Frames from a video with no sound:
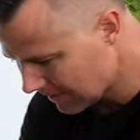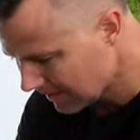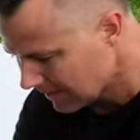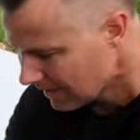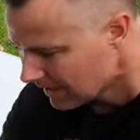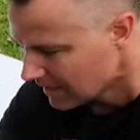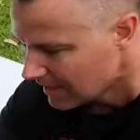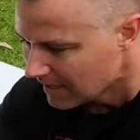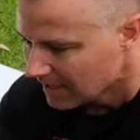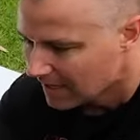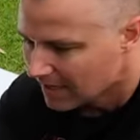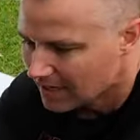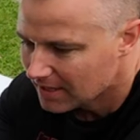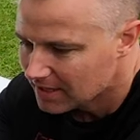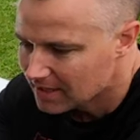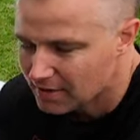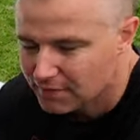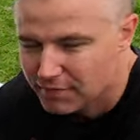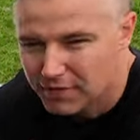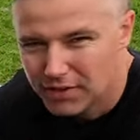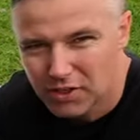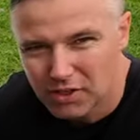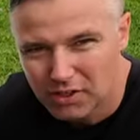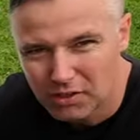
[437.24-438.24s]
and then
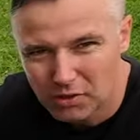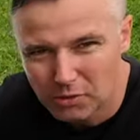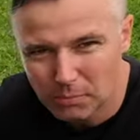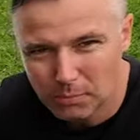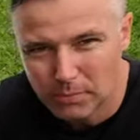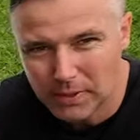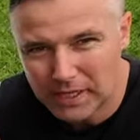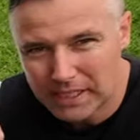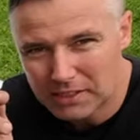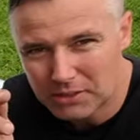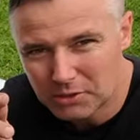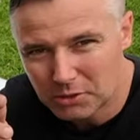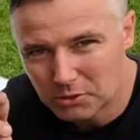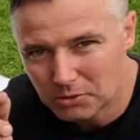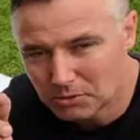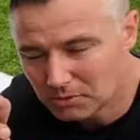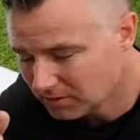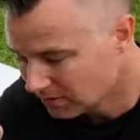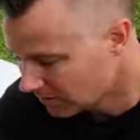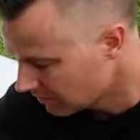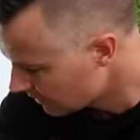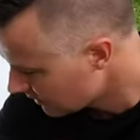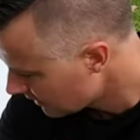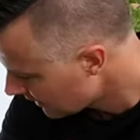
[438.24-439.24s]
if you've got a little pick tool,
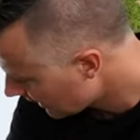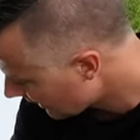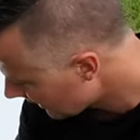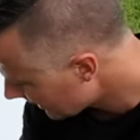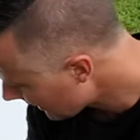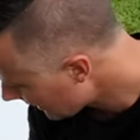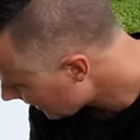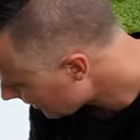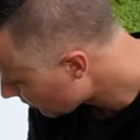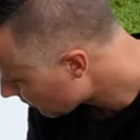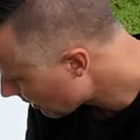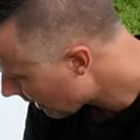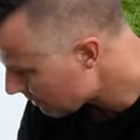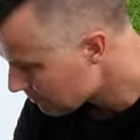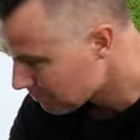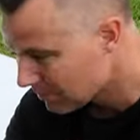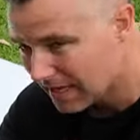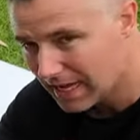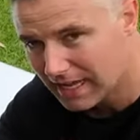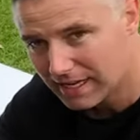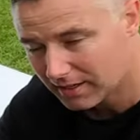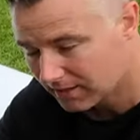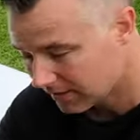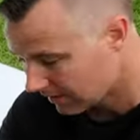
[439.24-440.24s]
you can then grab that